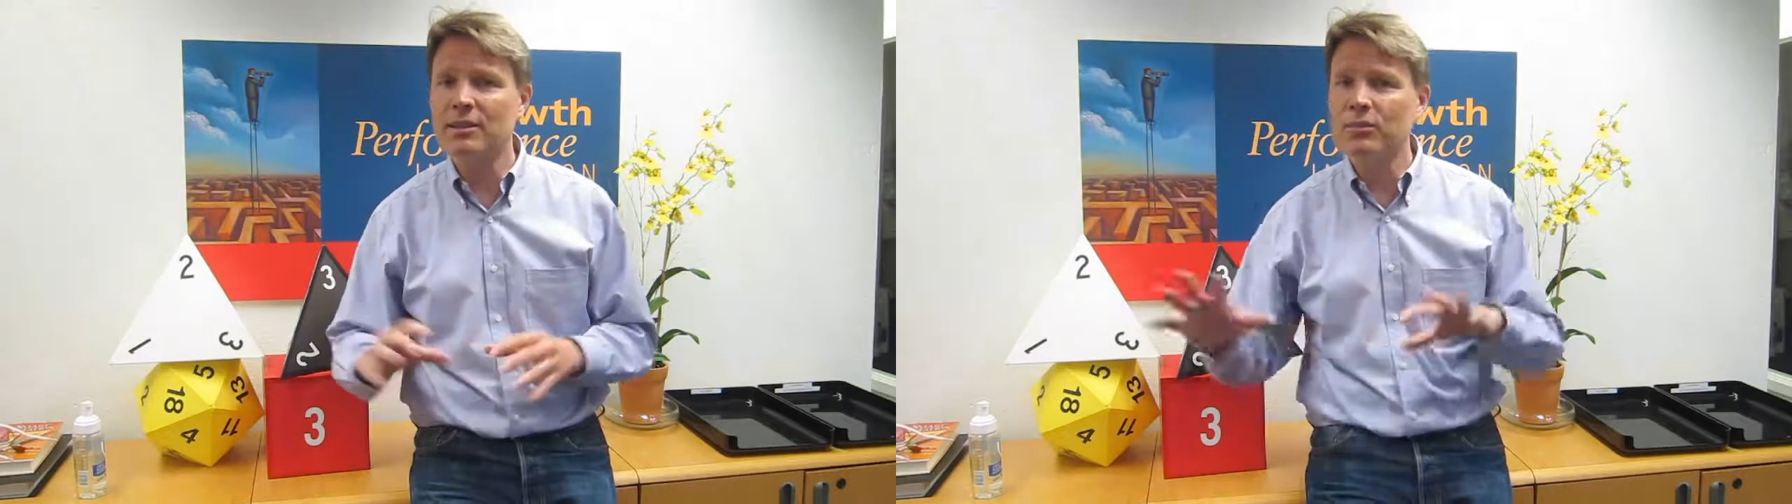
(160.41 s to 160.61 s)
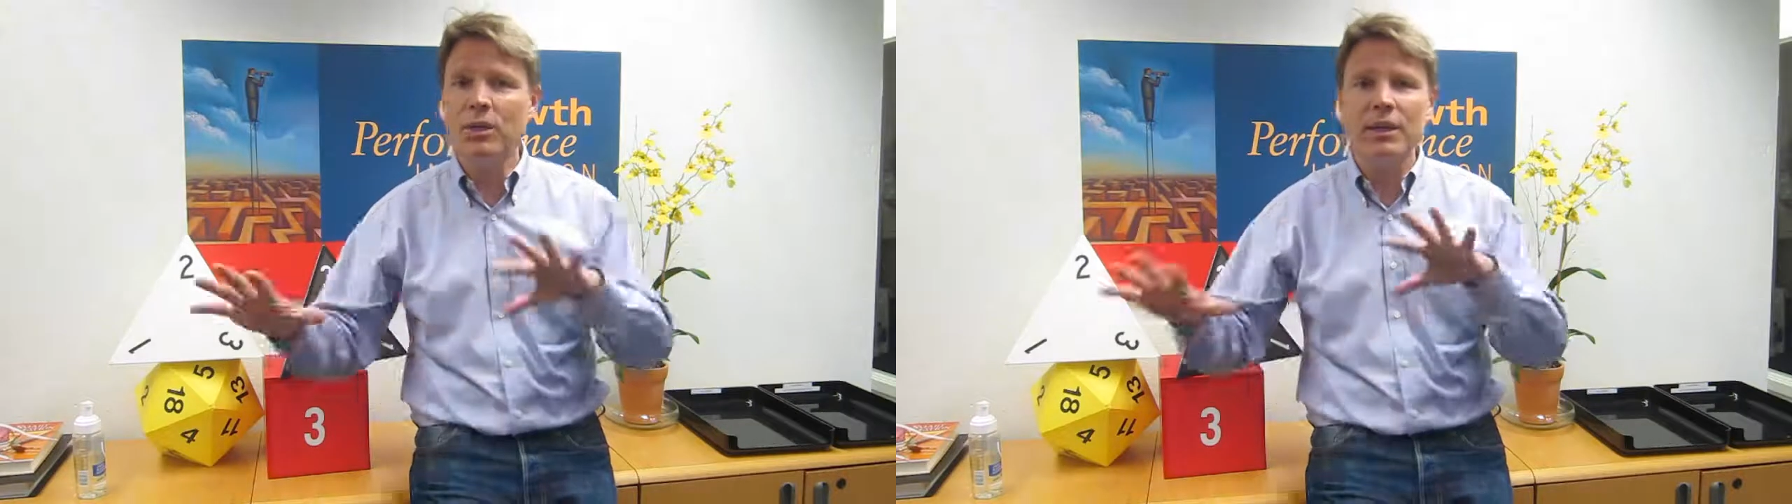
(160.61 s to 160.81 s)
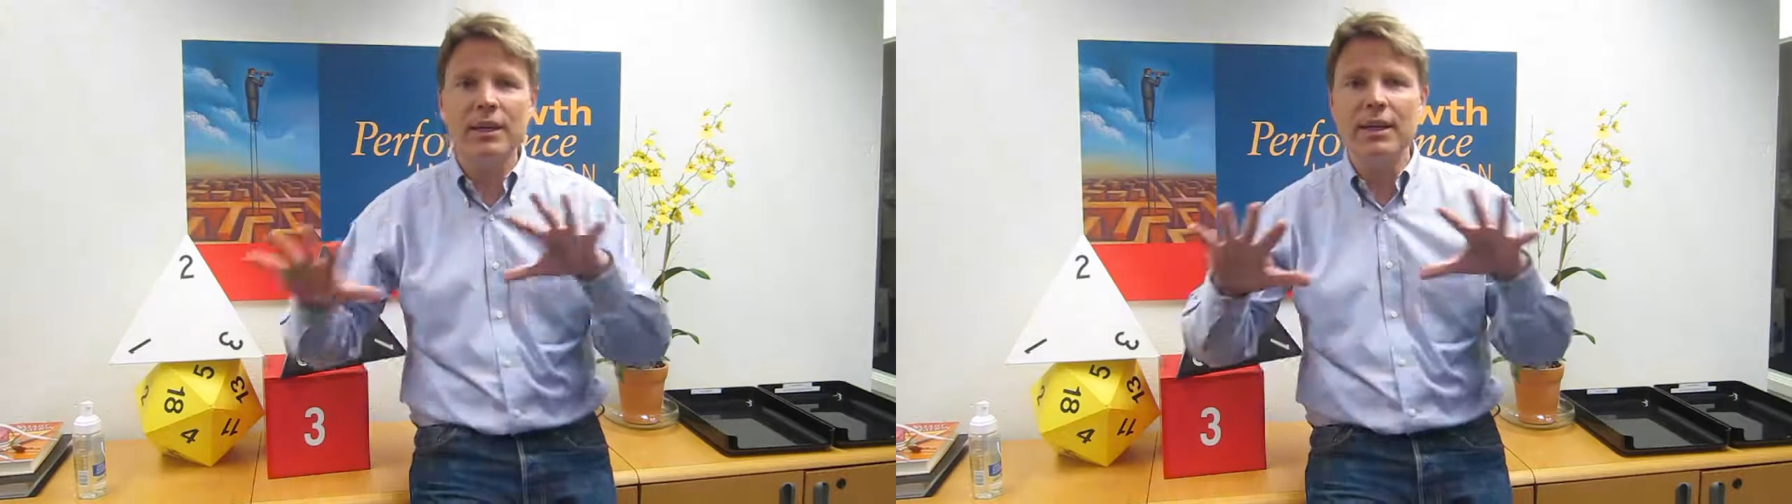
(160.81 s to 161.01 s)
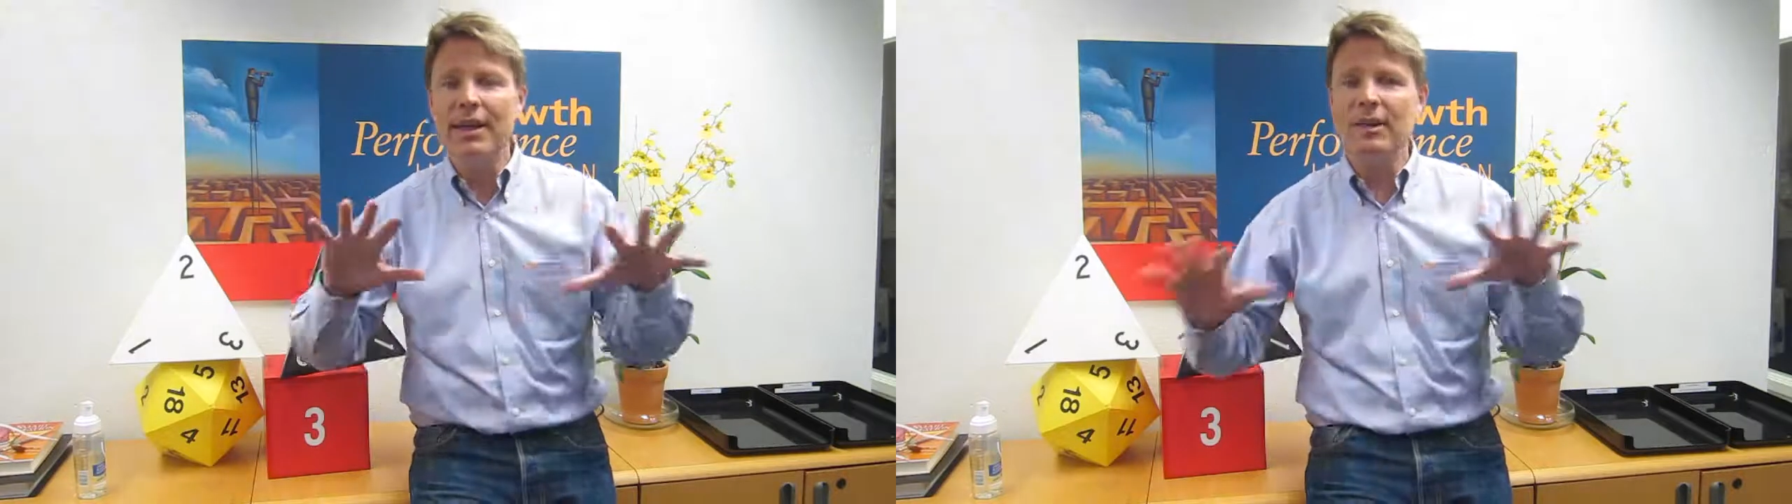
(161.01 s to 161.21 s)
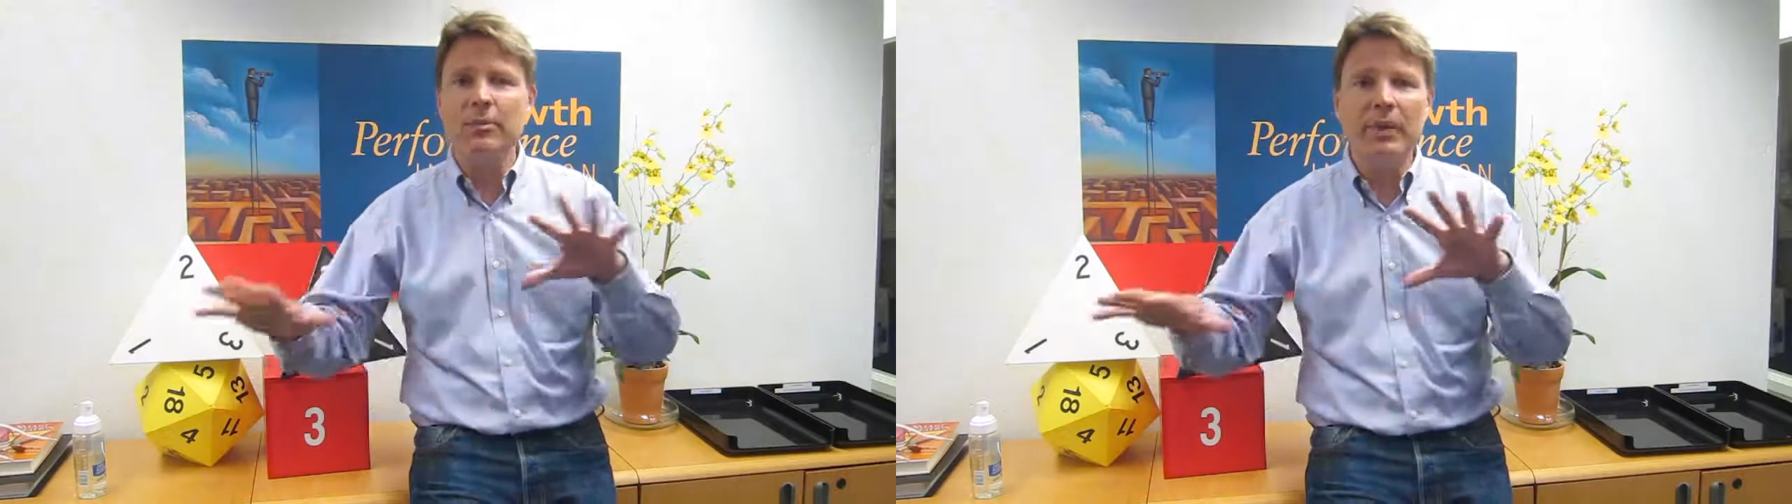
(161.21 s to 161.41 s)
and we're going to
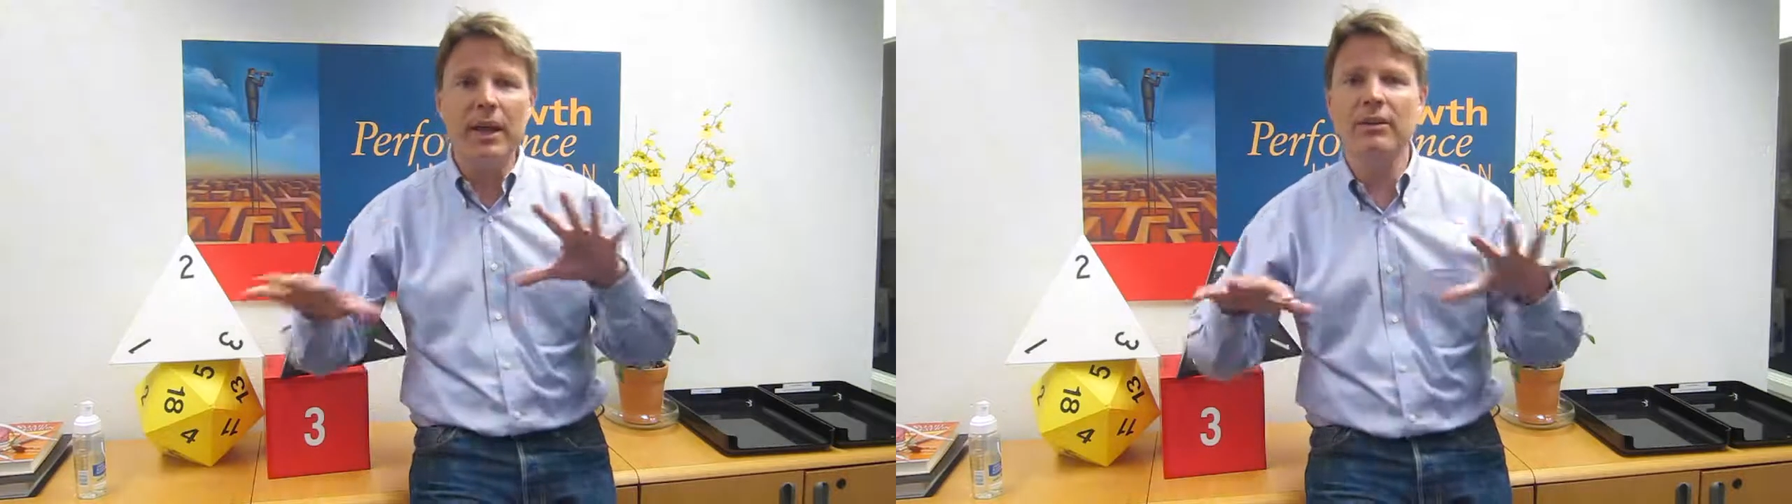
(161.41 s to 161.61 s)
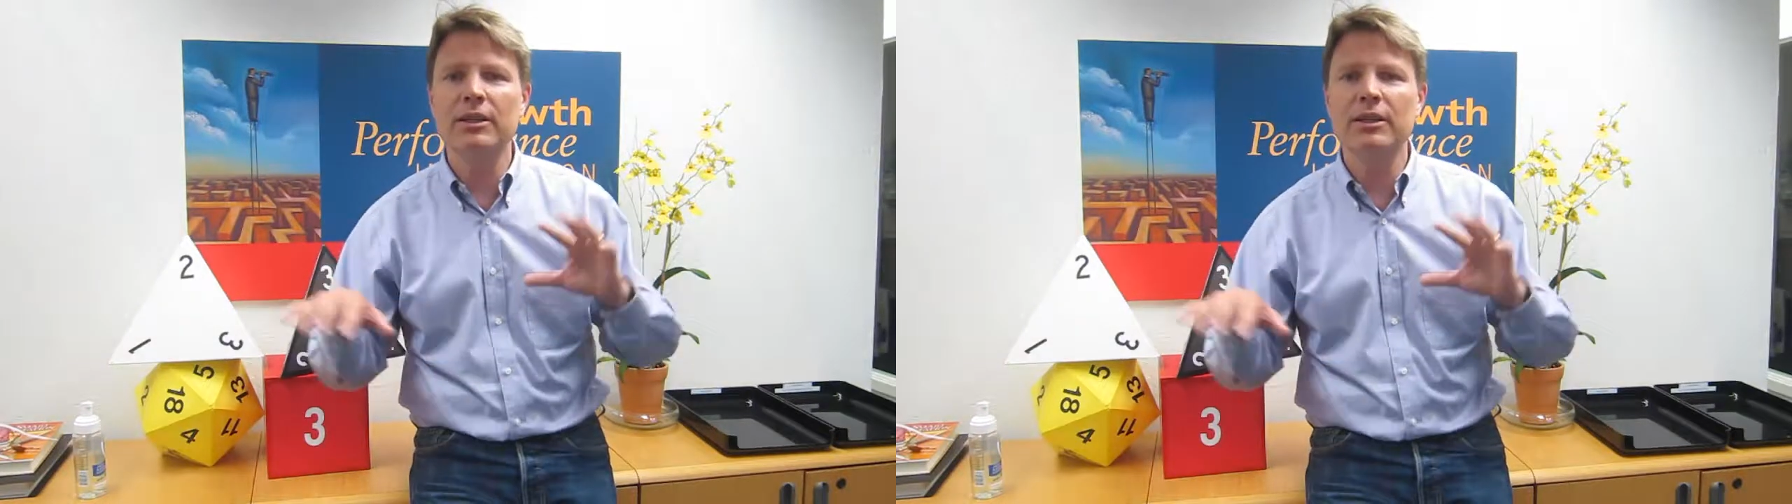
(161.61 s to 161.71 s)
compare